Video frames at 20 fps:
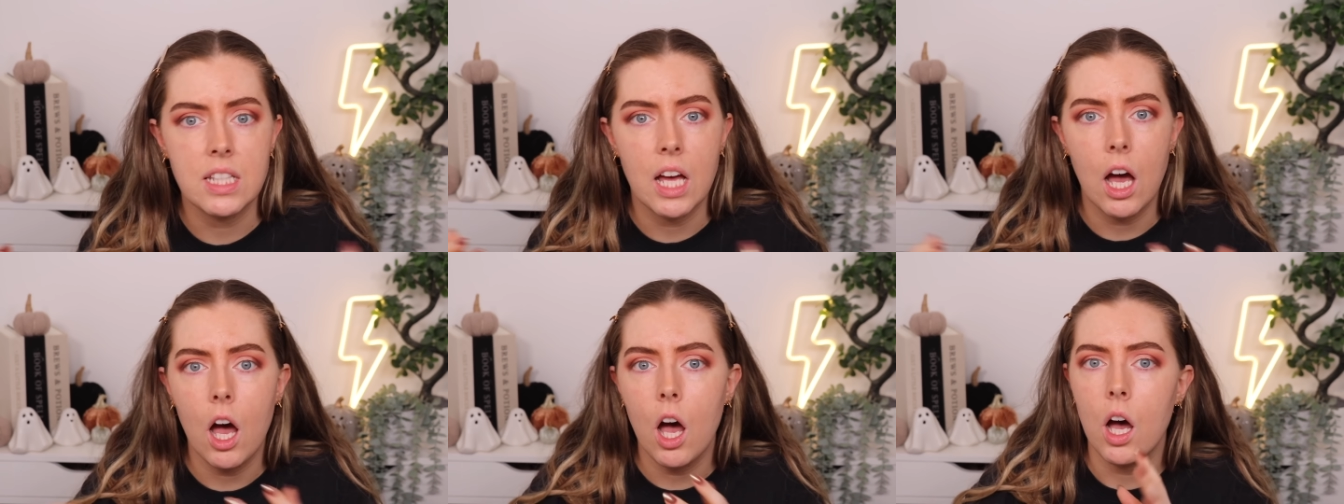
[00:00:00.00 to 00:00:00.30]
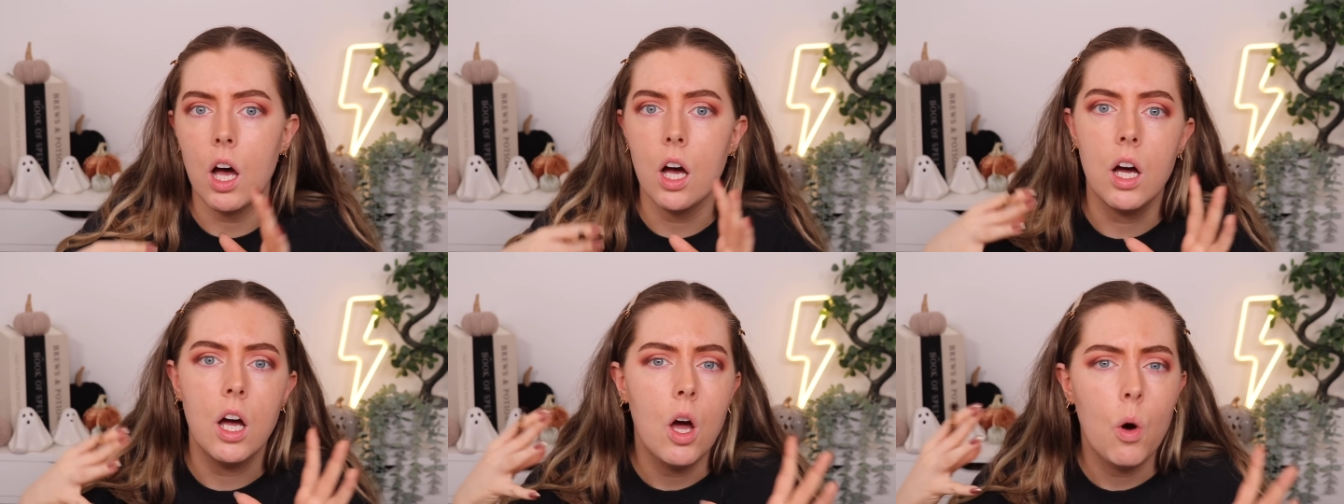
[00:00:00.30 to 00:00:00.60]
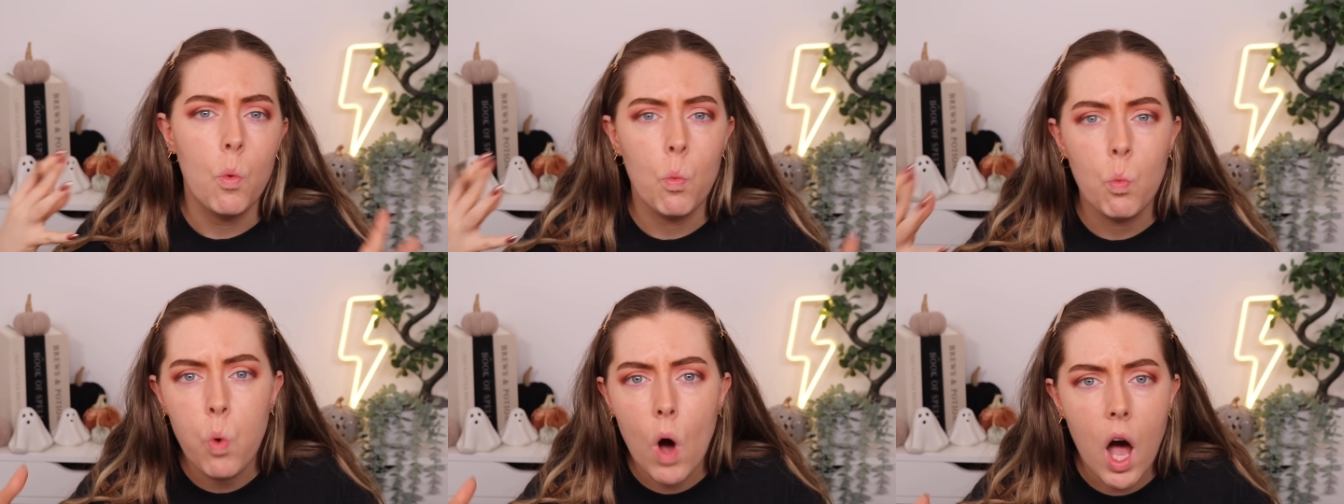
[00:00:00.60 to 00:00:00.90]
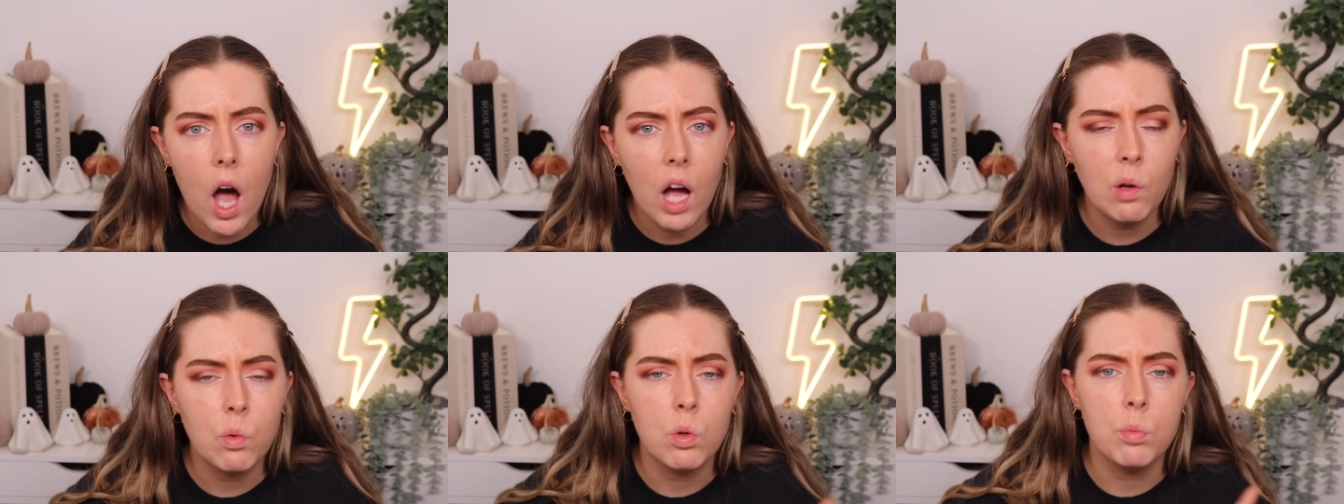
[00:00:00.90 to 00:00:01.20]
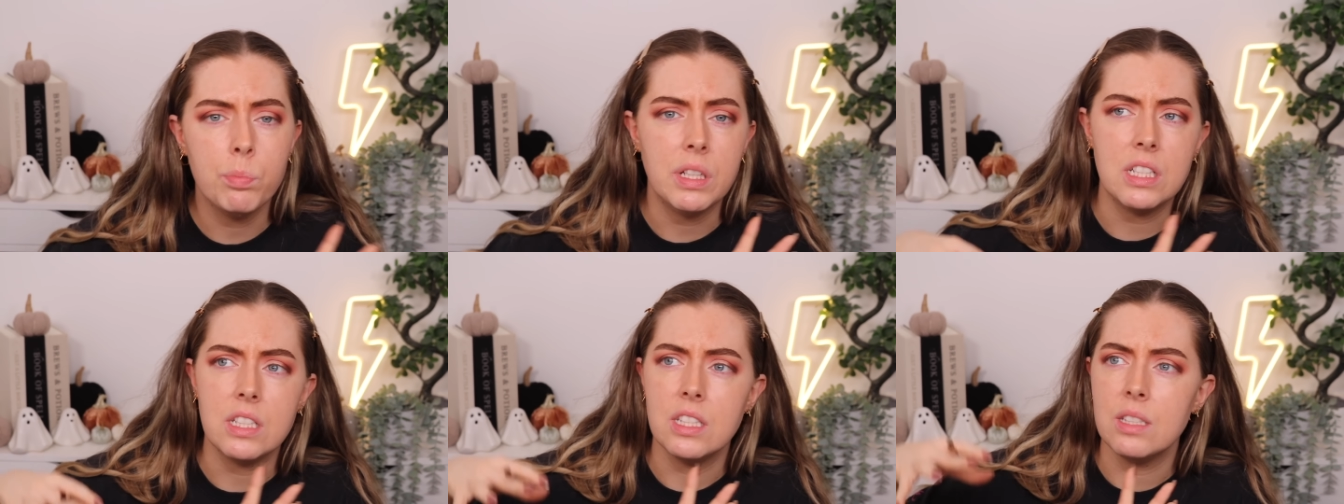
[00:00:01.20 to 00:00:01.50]
that her work would
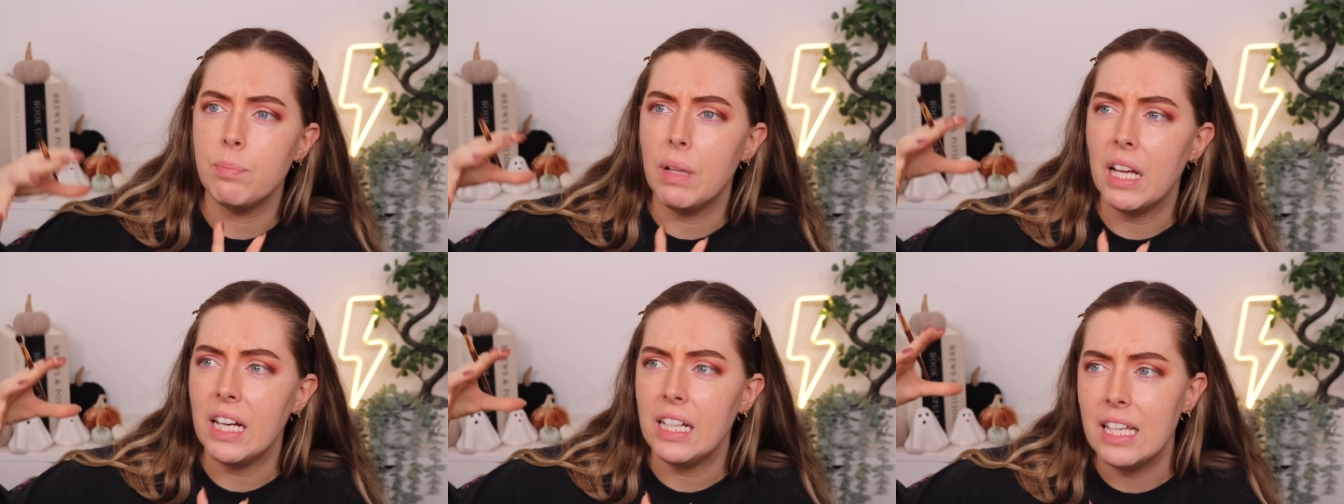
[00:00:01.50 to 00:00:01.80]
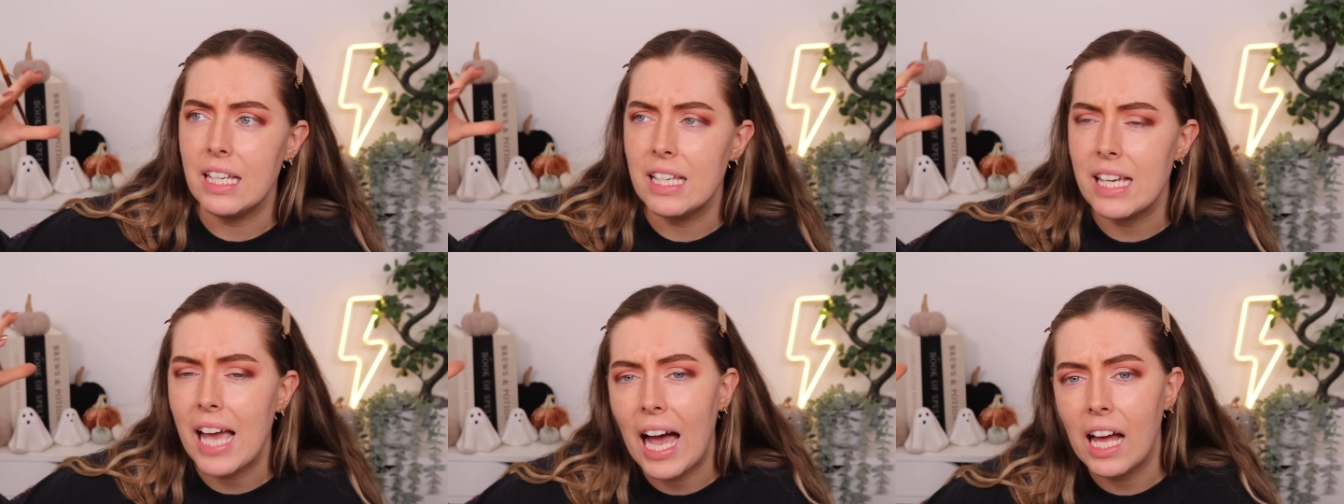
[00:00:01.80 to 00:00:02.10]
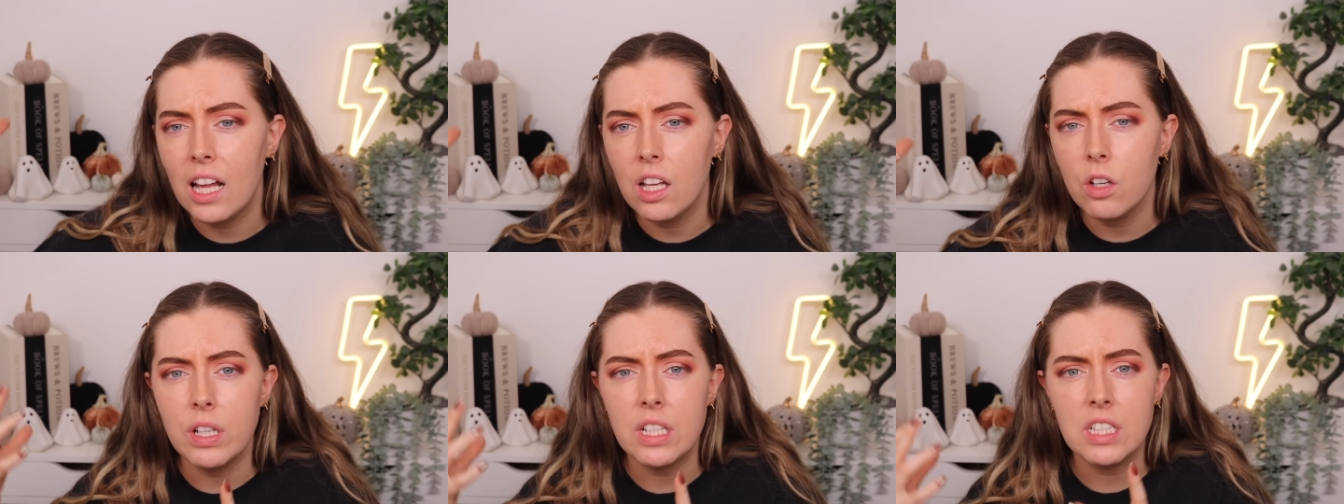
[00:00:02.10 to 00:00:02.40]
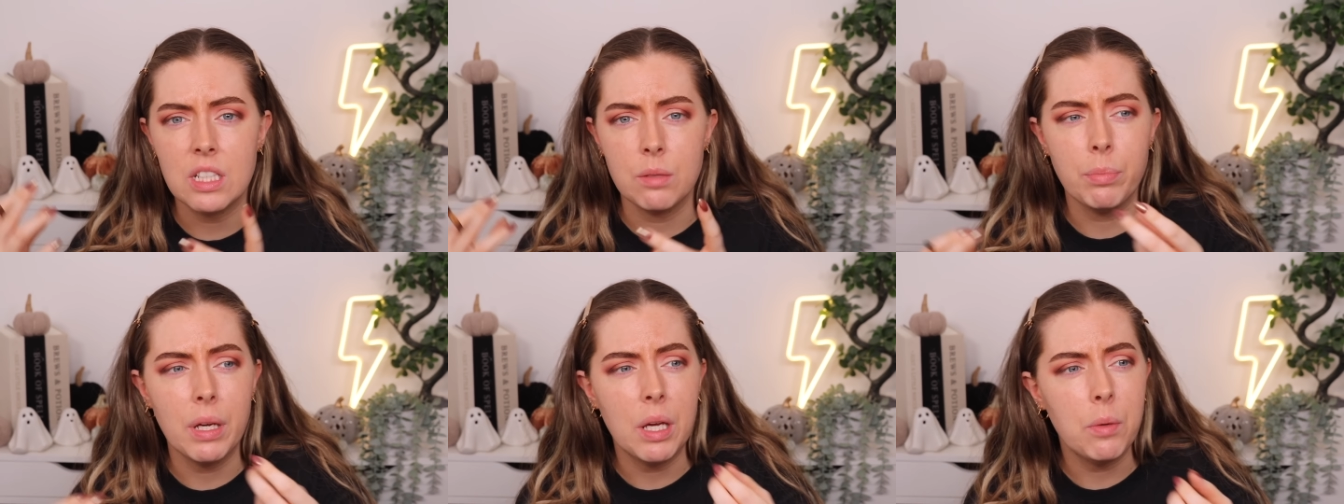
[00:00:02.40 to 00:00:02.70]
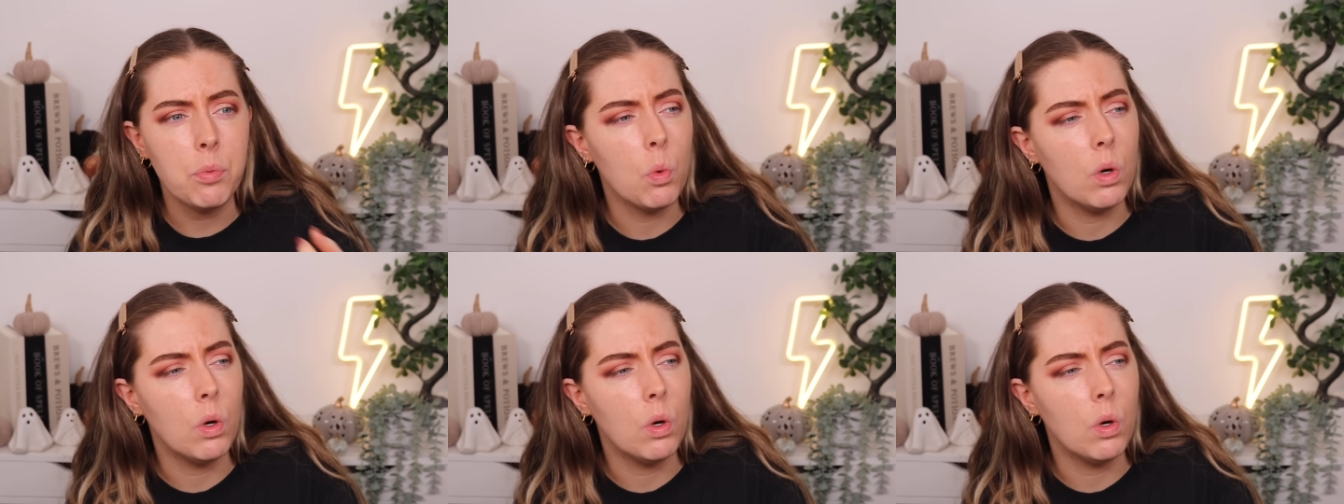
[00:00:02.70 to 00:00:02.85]
be displayed in galleries and people